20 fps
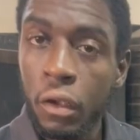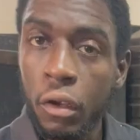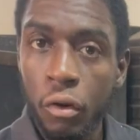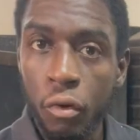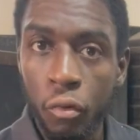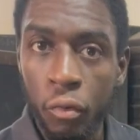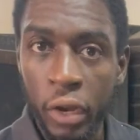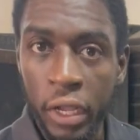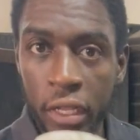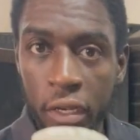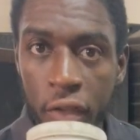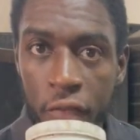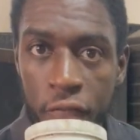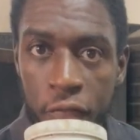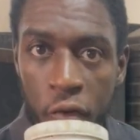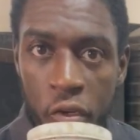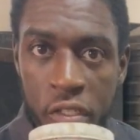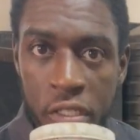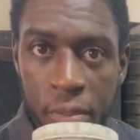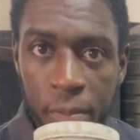regular
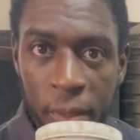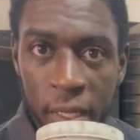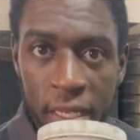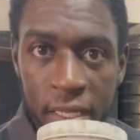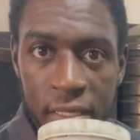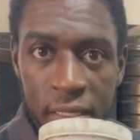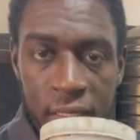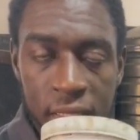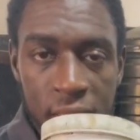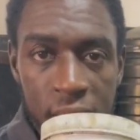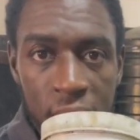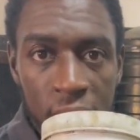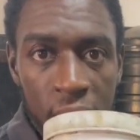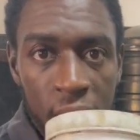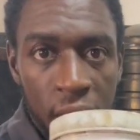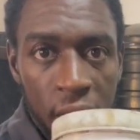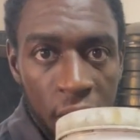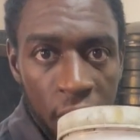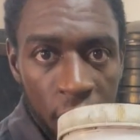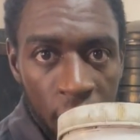flux paste,
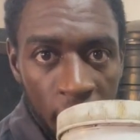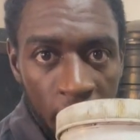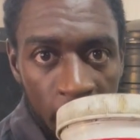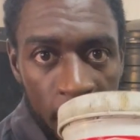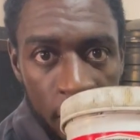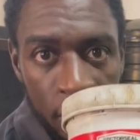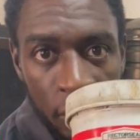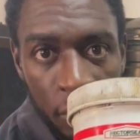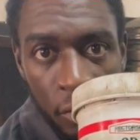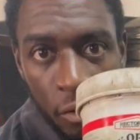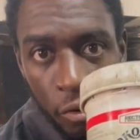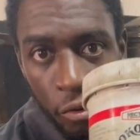right?